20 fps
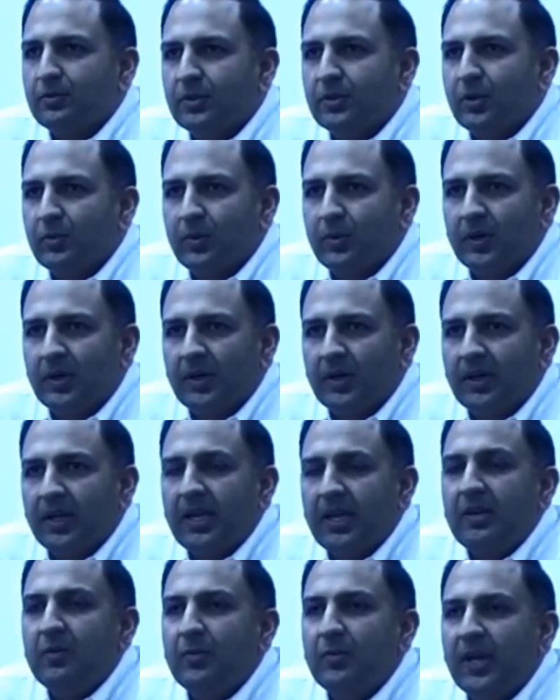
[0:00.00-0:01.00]
to the
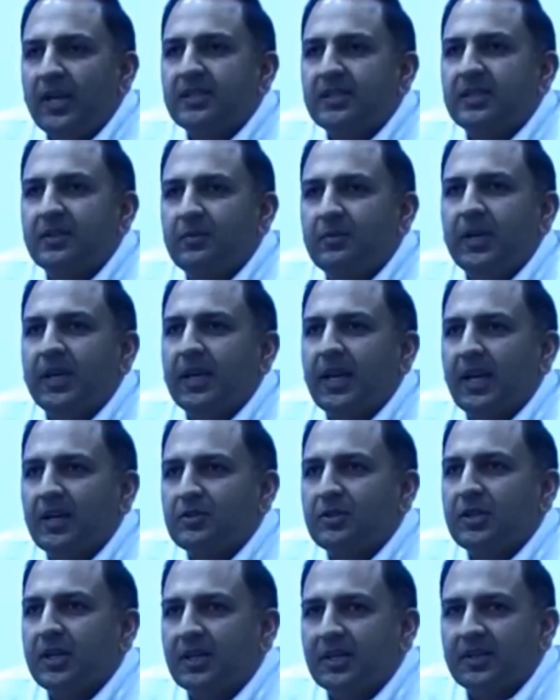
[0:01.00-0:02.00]
world in ways that we can
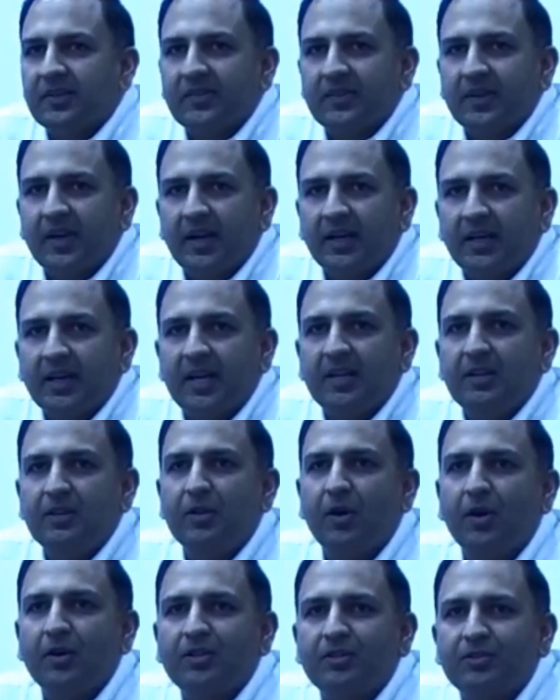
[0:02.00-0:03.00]
actually understand,
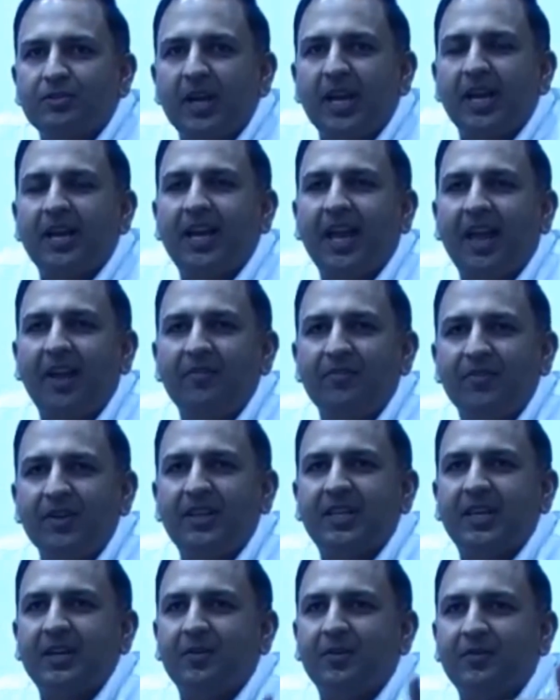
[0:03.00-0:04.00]
and not take
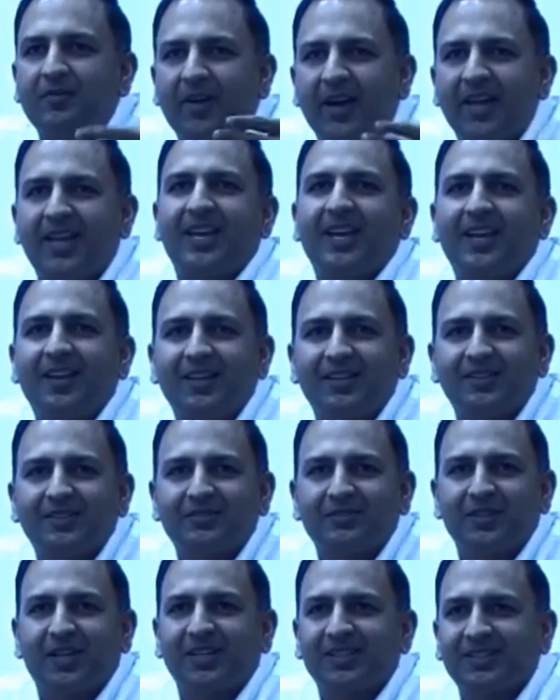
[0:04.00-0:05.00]
everything on
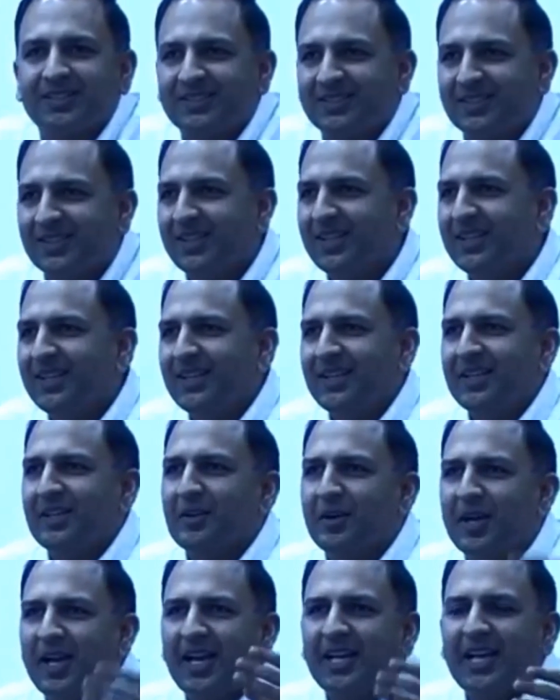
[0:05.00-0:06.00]
vicarious trust,
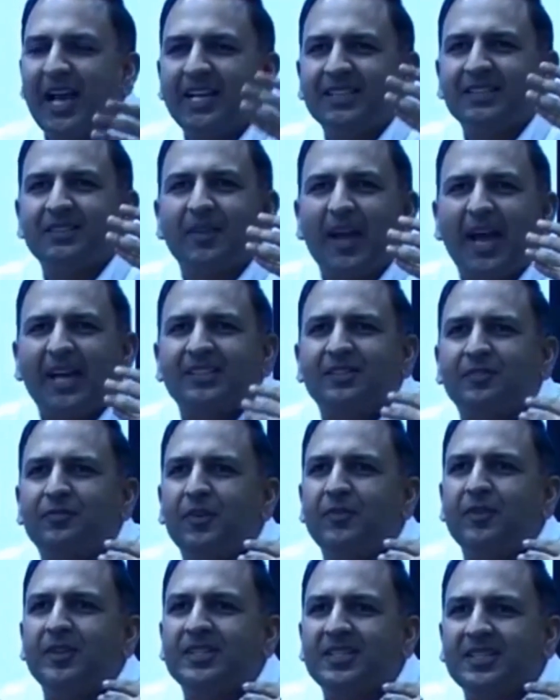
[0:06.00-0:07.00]
as
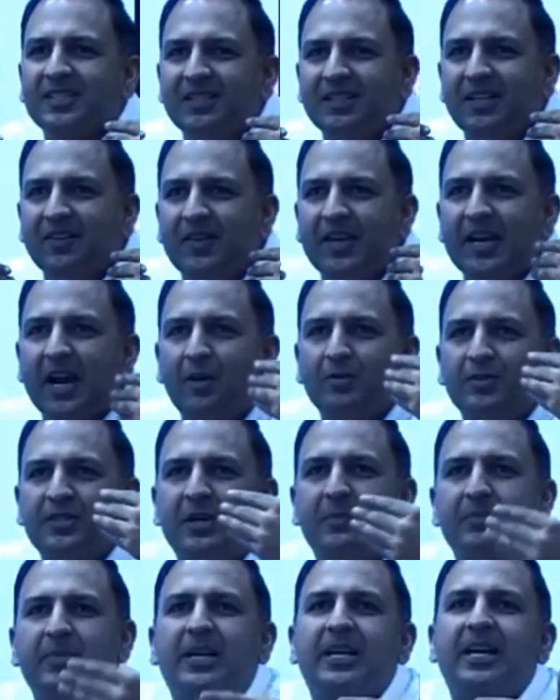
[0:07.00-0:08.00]
if we were living out
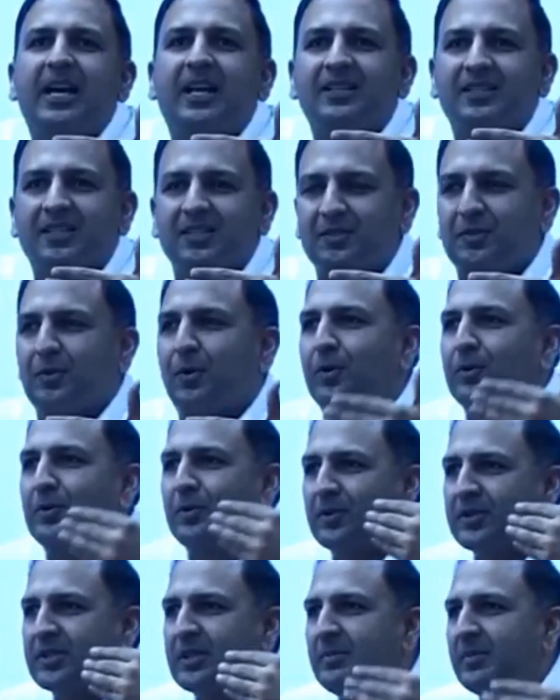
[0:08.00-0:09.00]
somebody else's
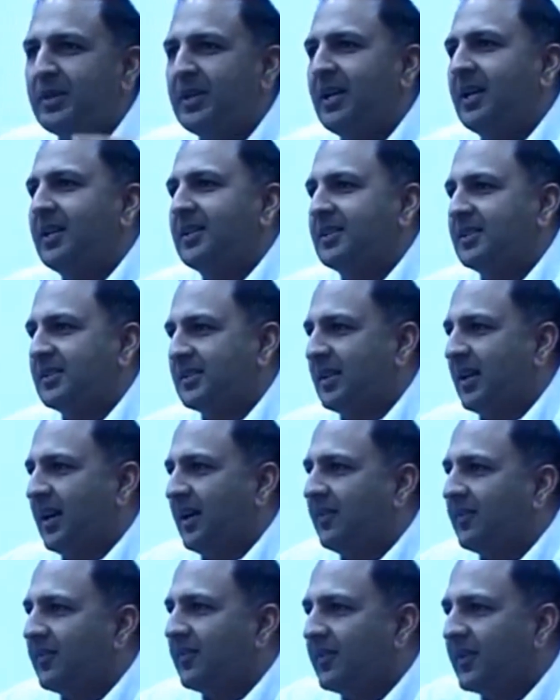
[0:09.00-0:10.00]
thought or somebody else's
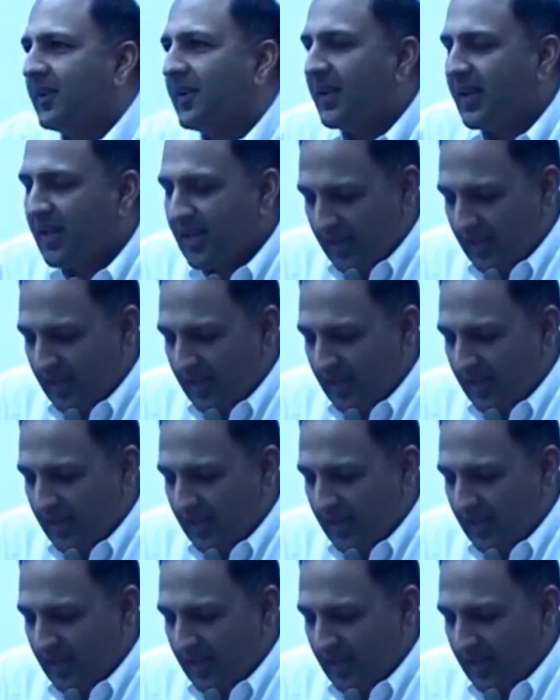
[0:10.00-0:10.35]
life.